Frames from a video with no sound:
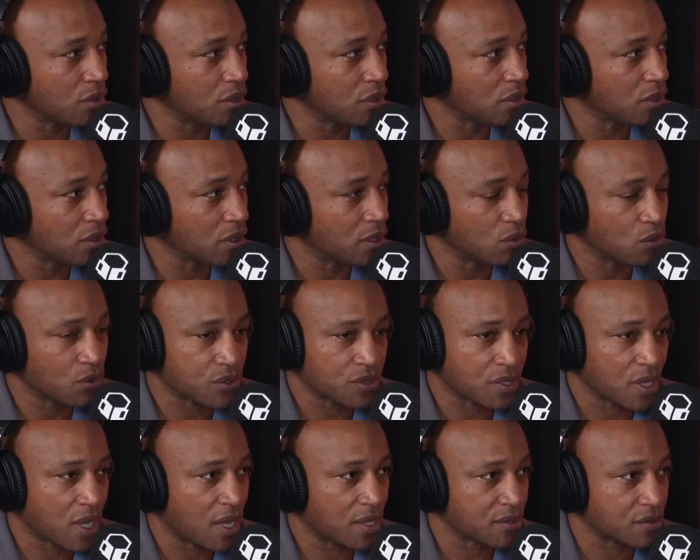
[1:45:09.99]
he was
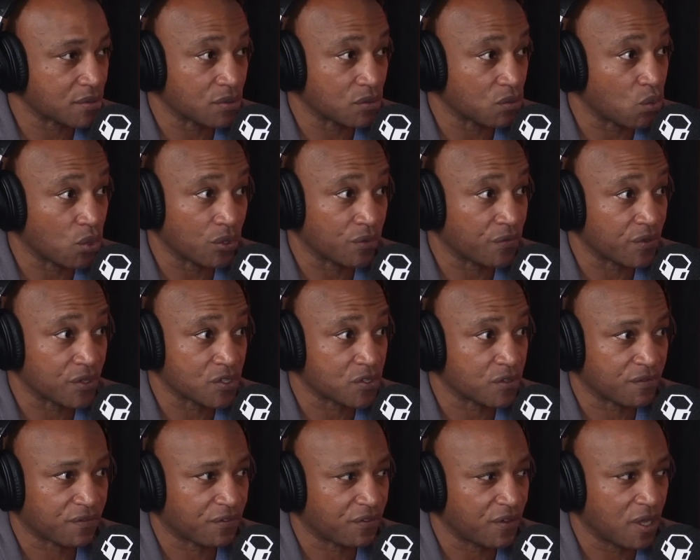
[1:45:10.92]
asked, one of his
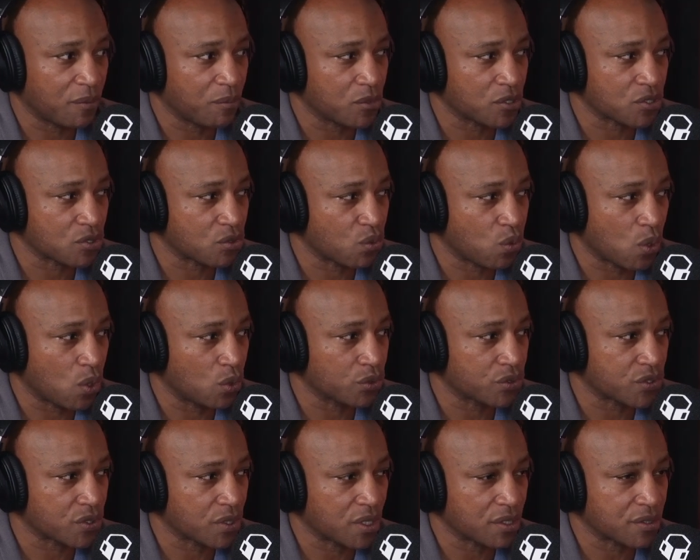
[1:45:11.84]
famous
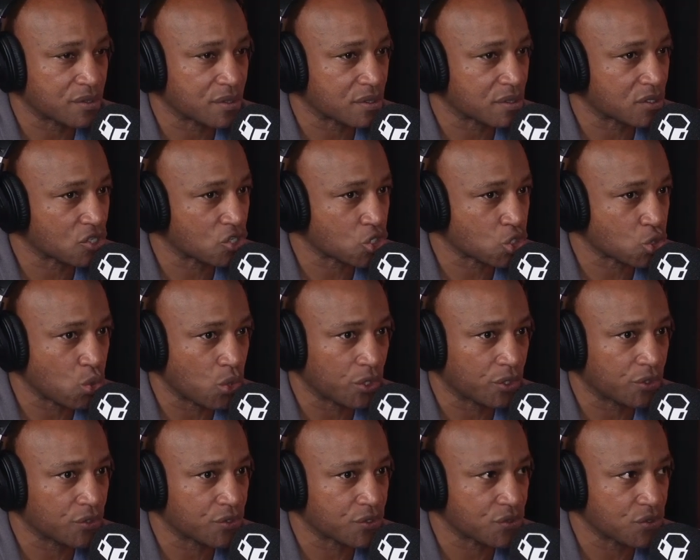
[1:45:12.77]
quotes, it's the
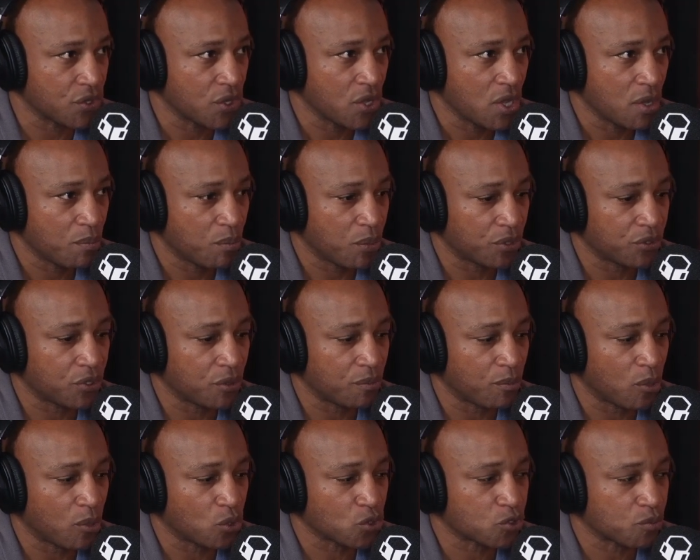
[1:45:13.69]
shortest but the
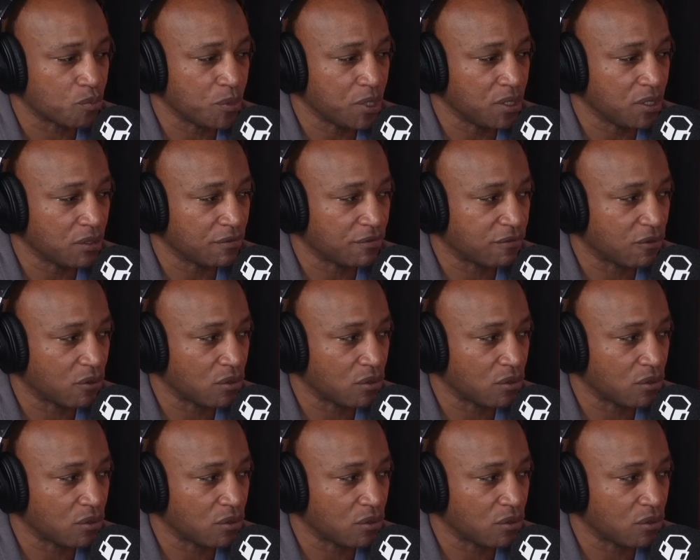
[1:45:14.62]
most meaningful.